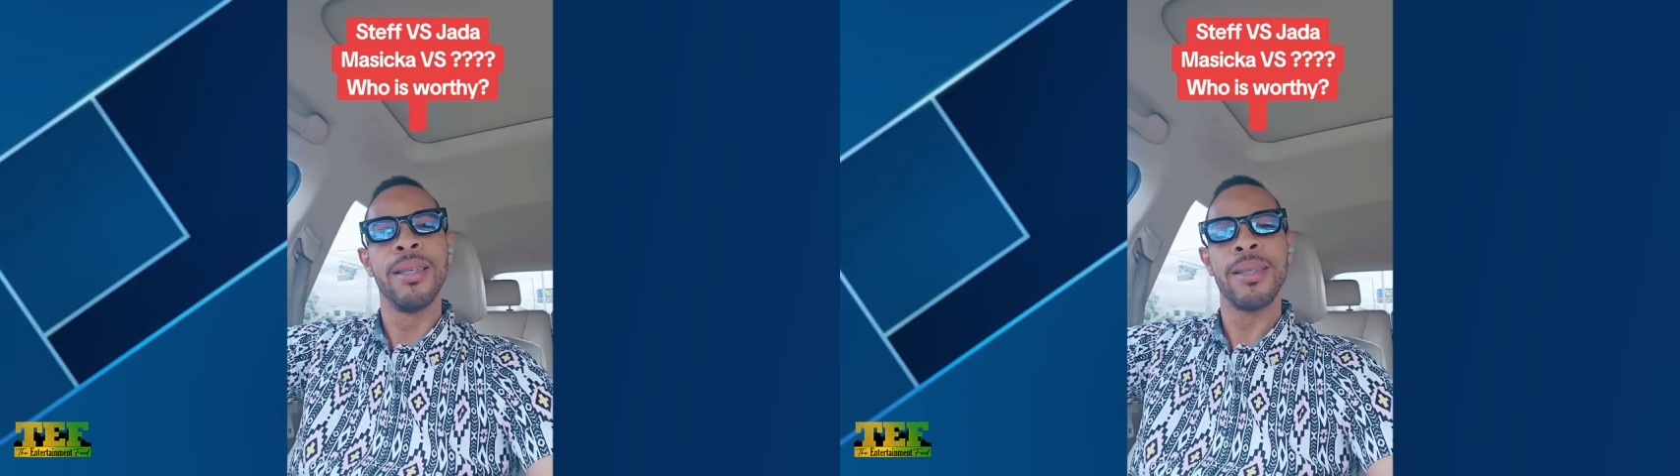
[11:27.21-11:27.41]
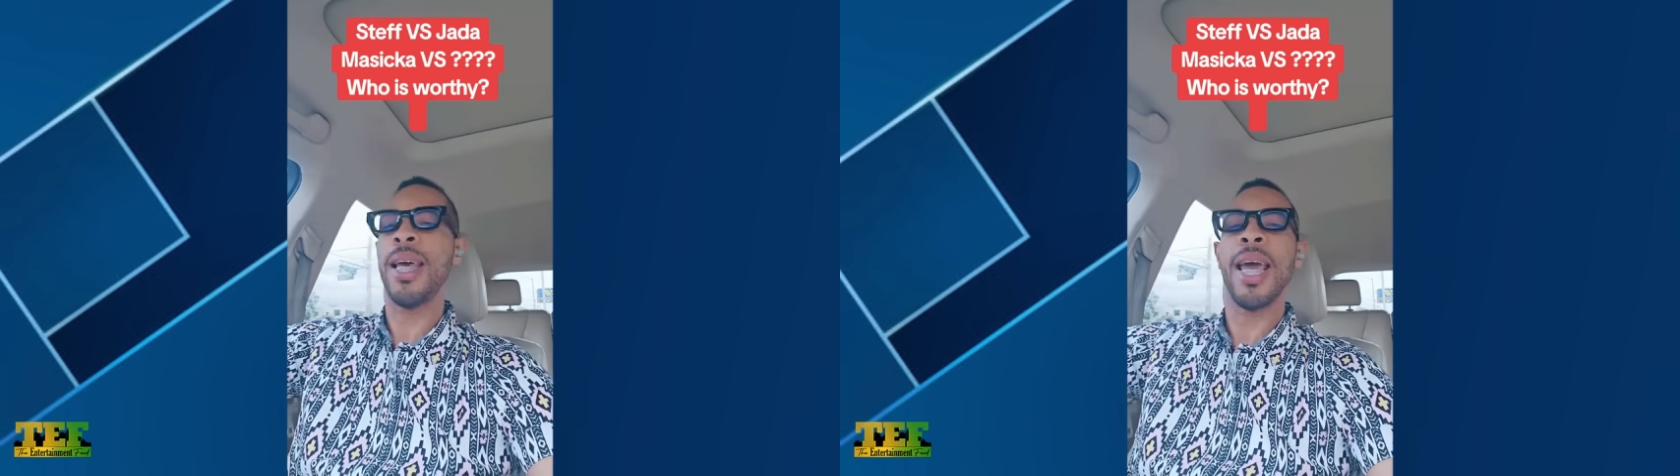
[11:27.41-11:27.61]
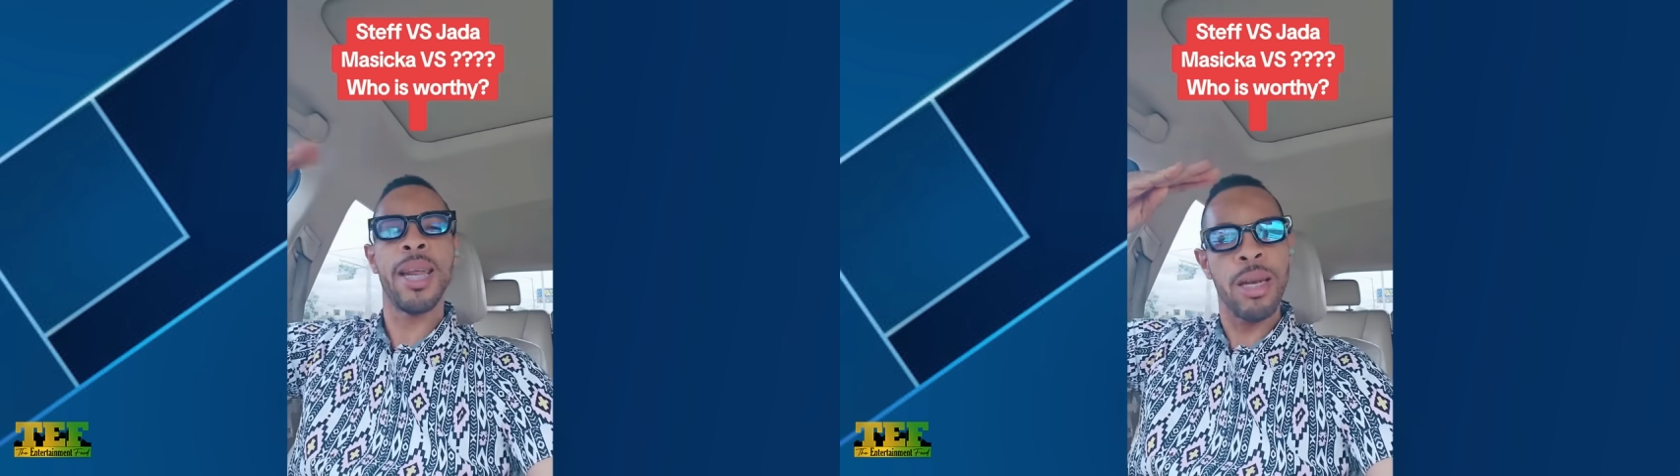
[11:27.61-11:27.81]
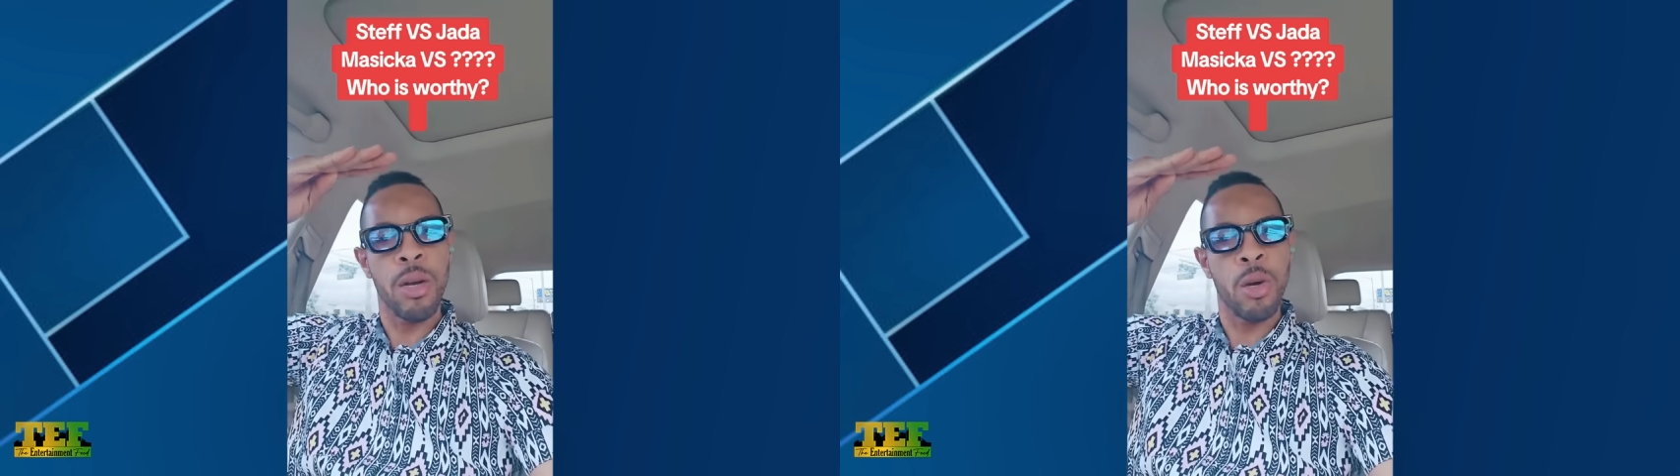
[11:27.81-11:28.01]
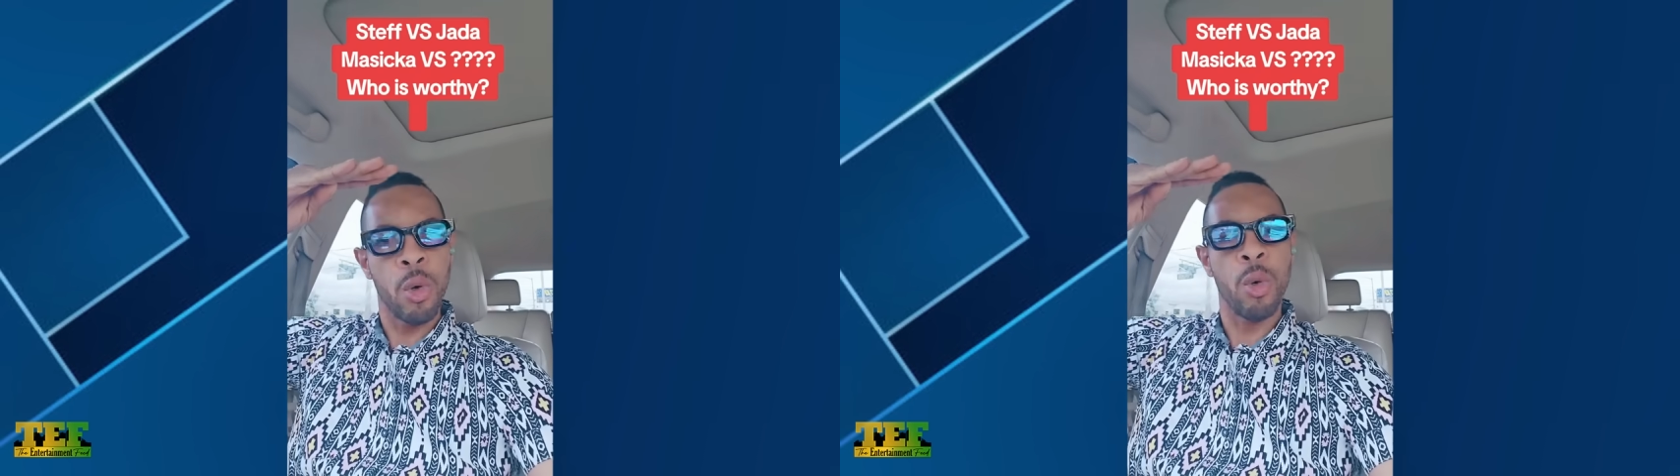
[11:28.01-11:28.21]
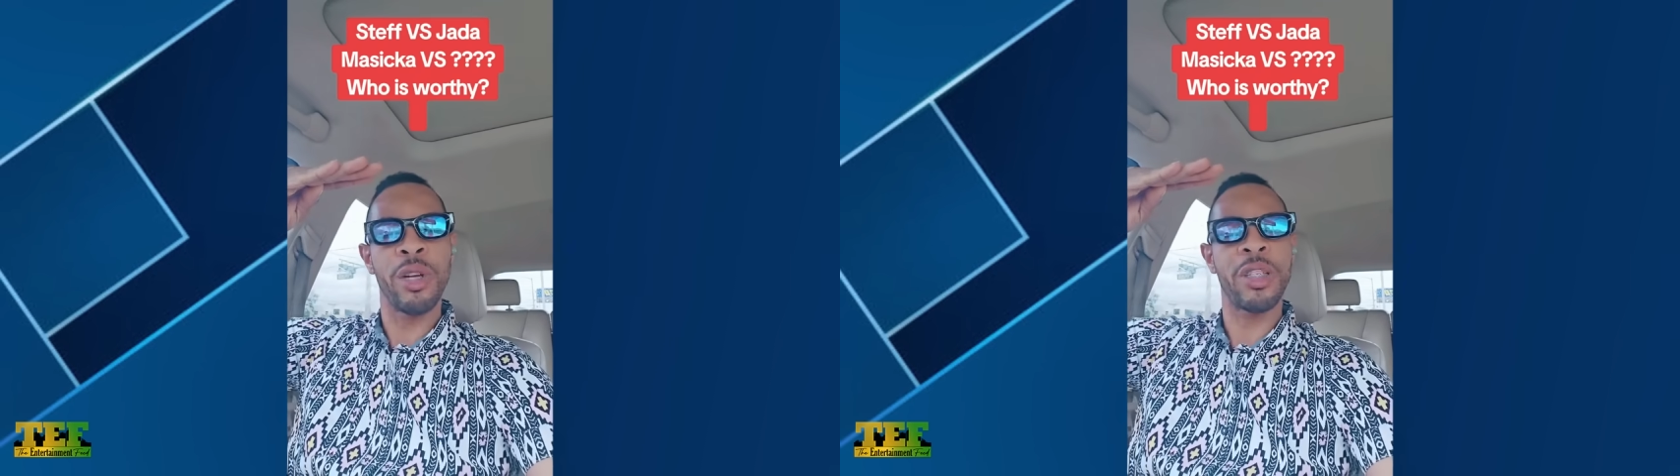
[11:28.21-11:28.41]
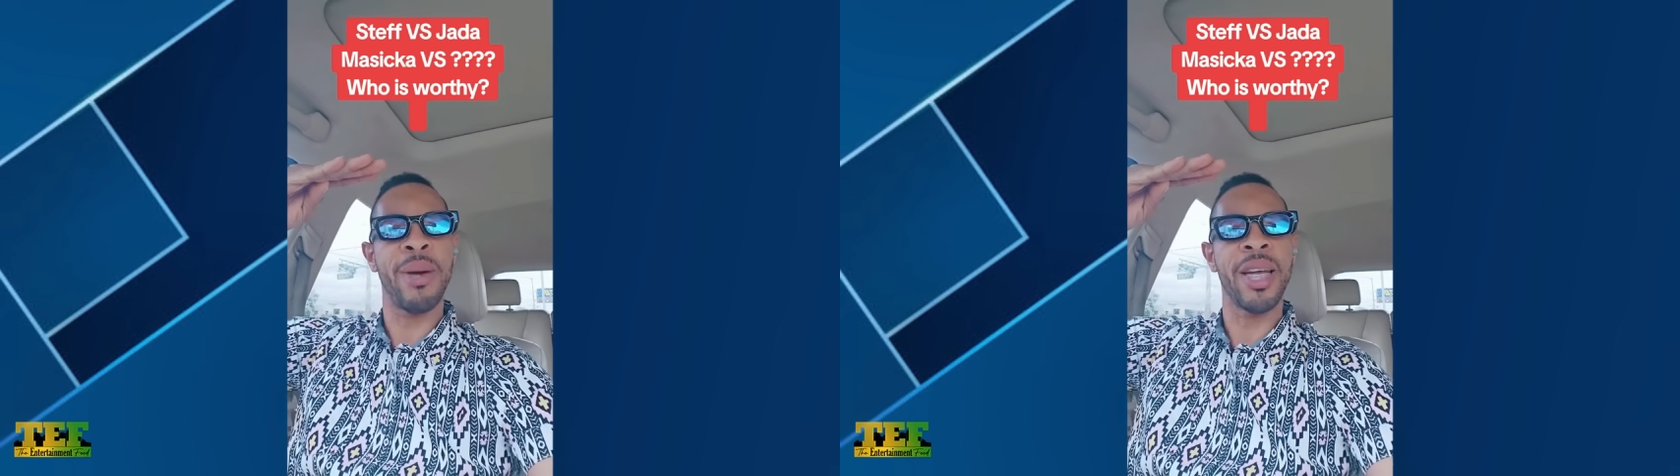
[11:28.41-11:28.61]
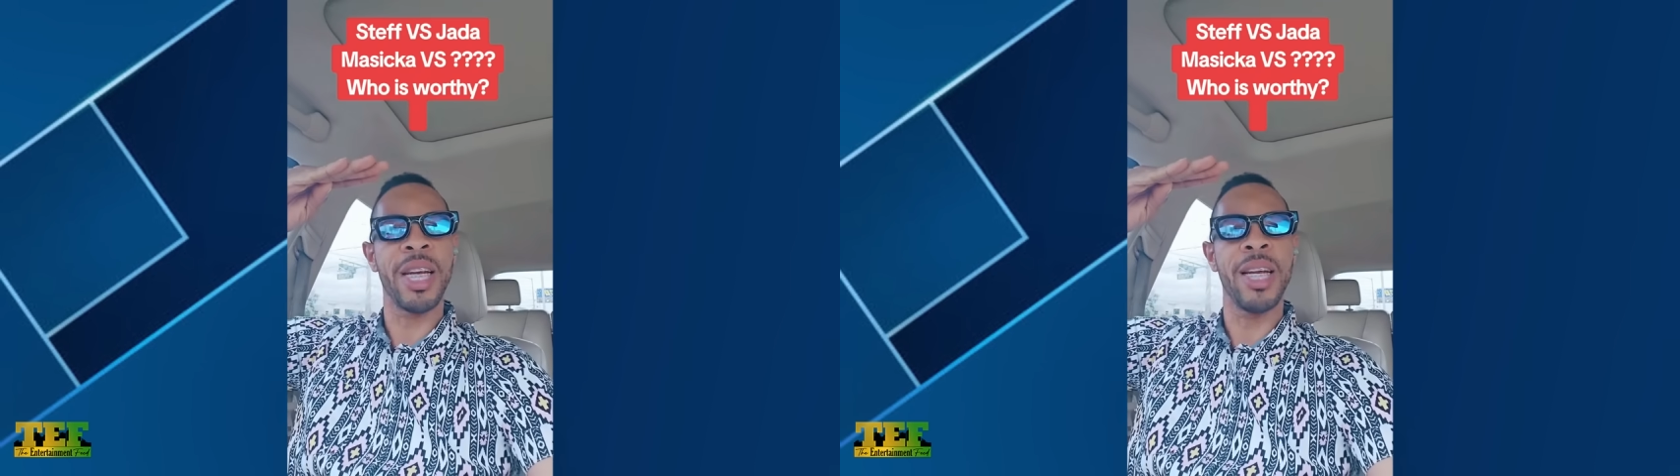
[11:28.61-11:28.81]
saying,
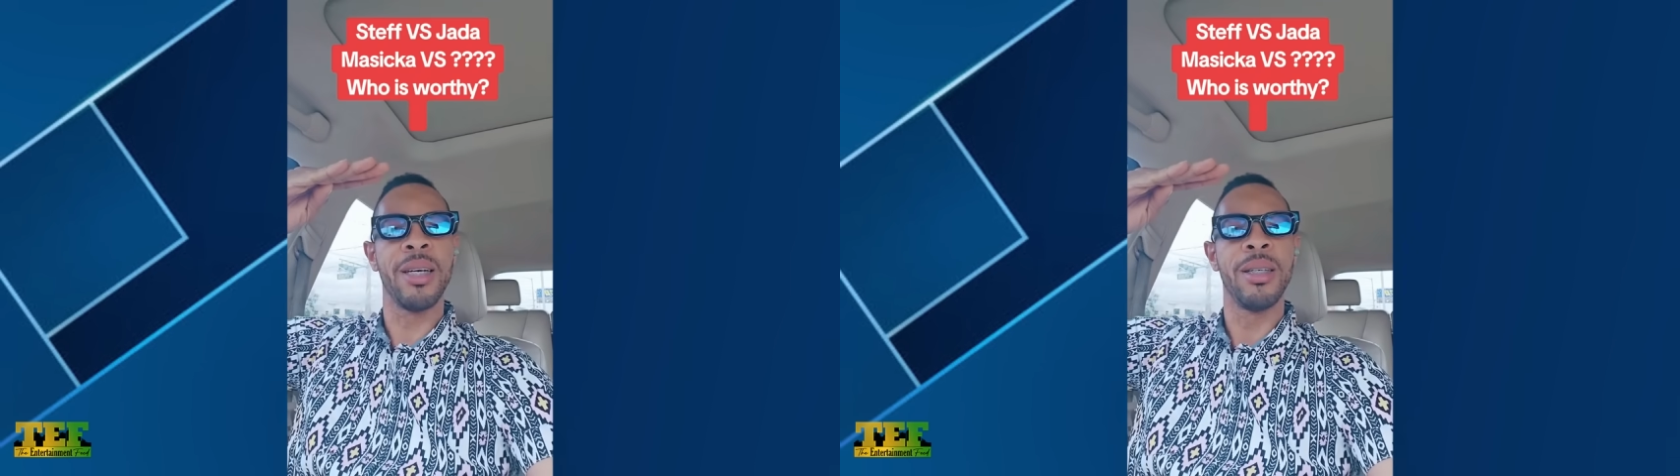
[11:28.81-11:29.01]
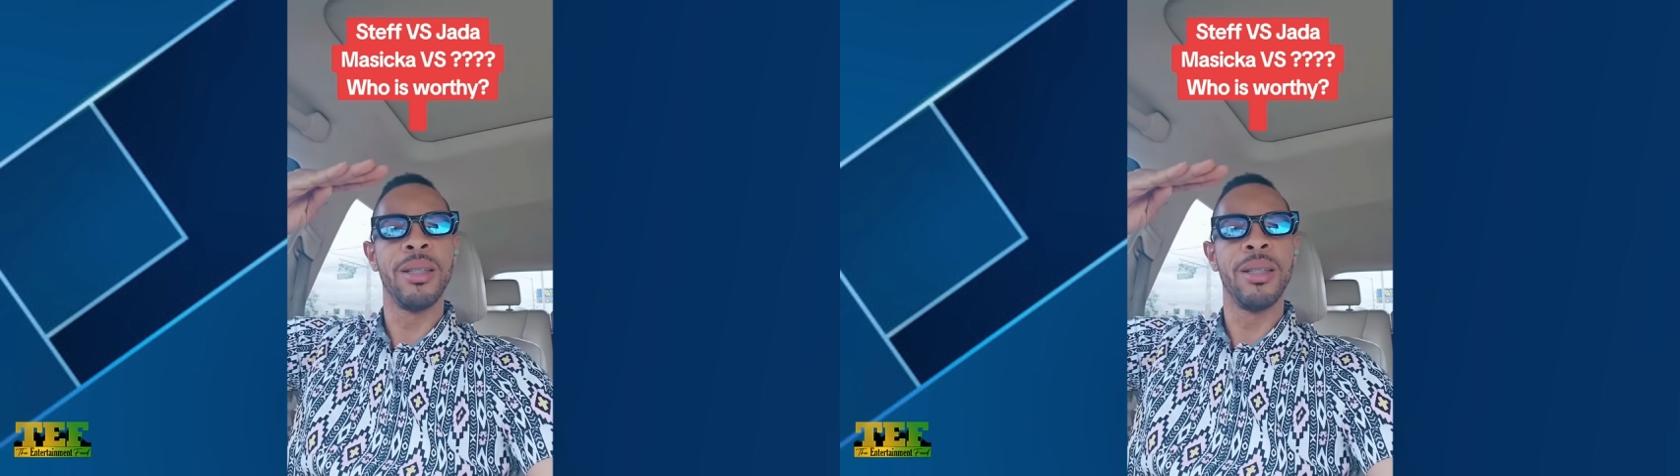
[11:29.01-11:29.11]
"Respect Jenna,"